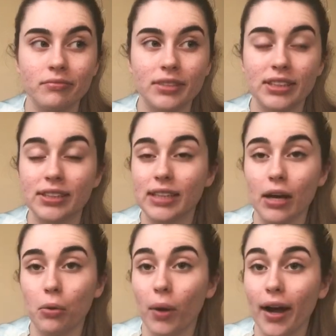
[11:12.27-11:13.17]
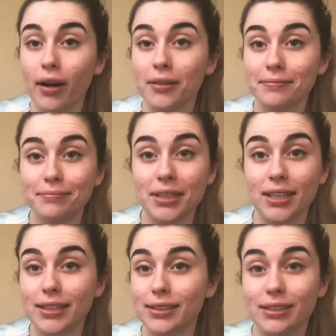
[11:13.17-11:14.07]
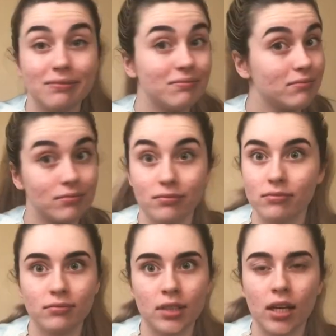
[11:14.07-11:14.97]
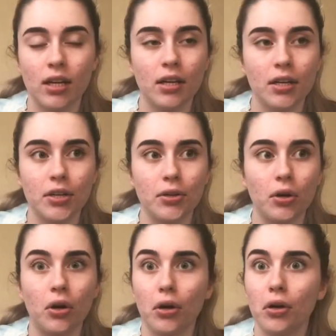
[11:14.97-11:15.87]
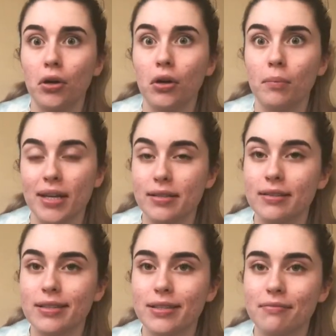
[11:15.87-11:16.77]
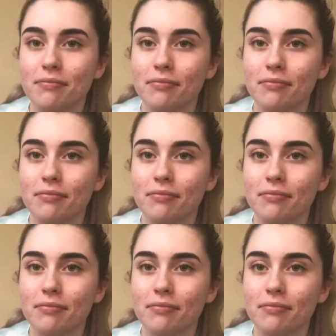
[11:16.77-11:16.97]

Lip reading: stay aware, because you're all messes.